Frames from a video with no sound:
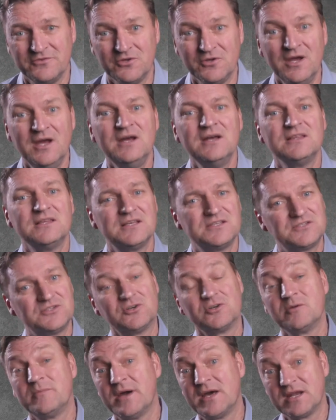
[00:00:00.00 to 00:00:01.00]
you. Let's
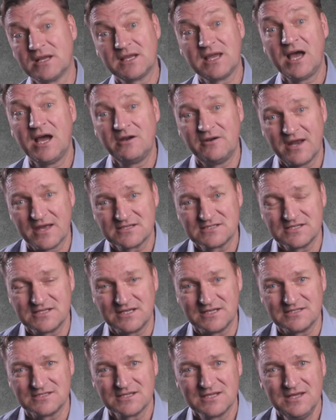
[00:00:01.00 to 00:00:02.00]
talk about a car
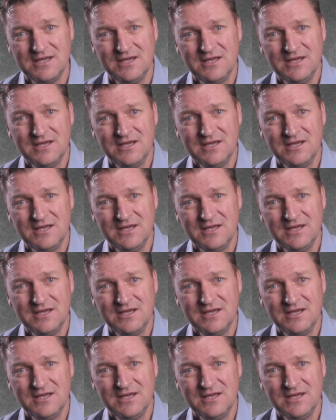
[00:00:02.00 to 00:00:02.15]
accident.